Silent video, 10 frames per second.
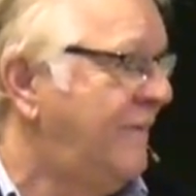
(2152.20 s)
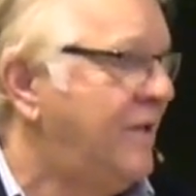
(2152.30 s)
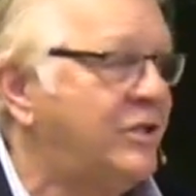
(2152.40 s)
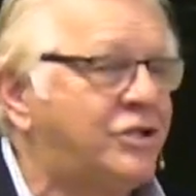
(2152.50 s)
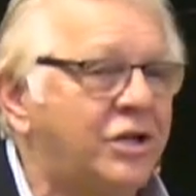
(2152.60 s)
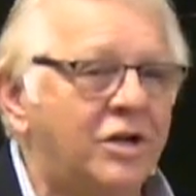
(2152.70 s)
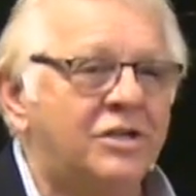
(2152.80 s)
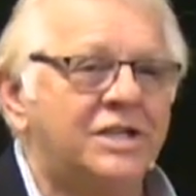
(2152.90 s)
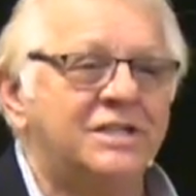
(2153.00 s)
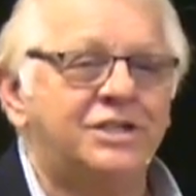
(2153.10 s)
The
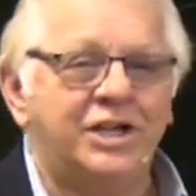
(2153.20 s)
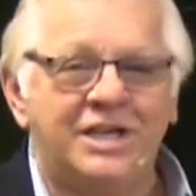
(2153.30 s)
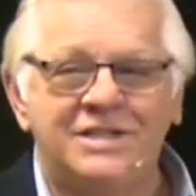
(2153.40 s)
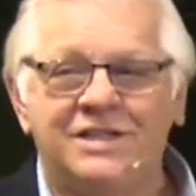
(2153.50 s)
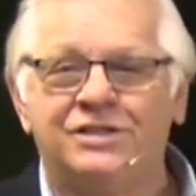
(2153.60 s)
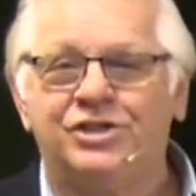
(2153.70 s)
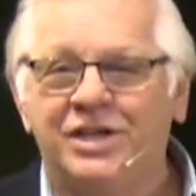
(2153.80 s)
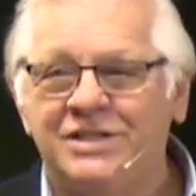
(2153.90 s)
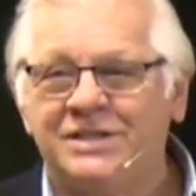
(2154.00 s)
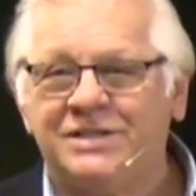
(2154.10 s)
church is Jesus.
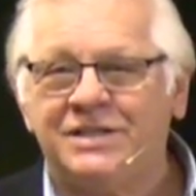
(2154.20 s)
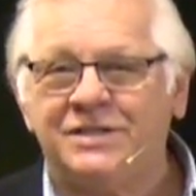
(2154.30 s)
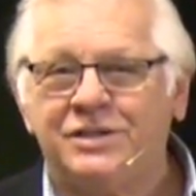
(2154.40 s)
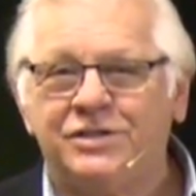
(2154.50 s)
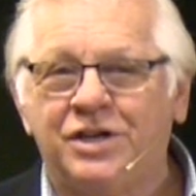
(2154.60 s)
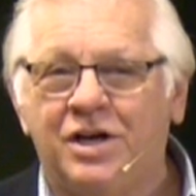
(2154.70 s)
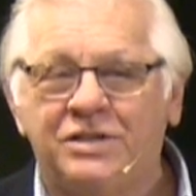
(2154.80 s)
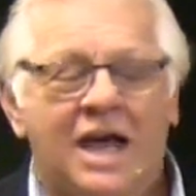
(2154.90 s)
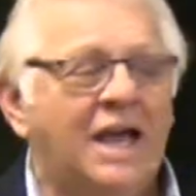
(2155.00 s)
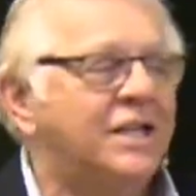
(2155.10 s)
Jesus is the church.
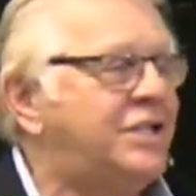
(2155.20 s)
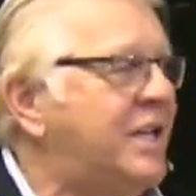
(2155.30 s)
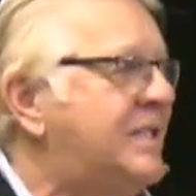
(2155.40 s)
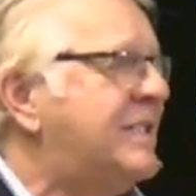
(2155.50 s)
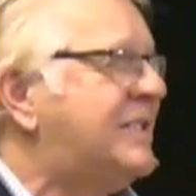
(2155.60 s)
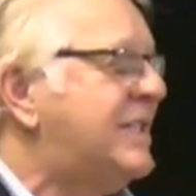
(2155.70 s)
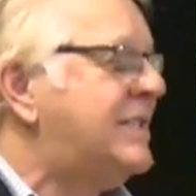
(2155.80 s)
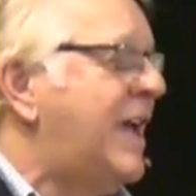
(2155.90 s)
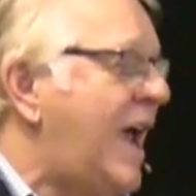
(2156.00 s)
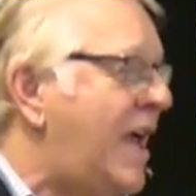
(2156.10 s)
Jesus is
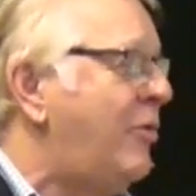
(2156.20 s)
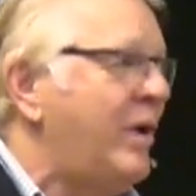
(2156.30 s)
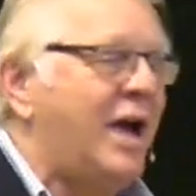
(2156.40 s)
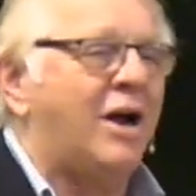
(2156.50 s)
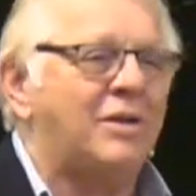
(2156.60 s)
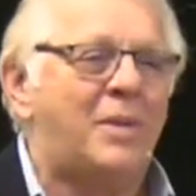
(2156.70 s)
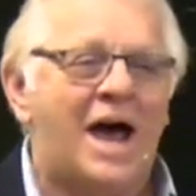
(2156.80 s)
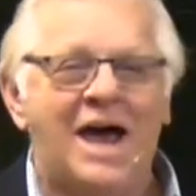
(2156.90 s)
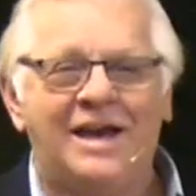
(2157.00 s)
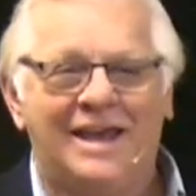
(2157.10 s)
the head. We are the
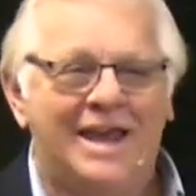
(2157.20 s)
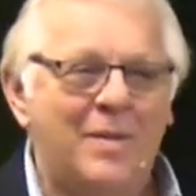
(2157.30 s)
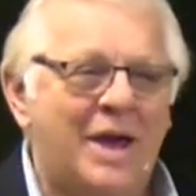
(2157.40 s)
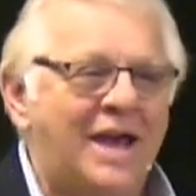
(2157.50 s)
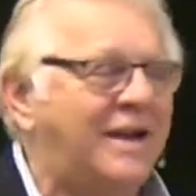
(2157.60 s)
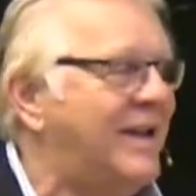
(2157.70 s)
body. Amen?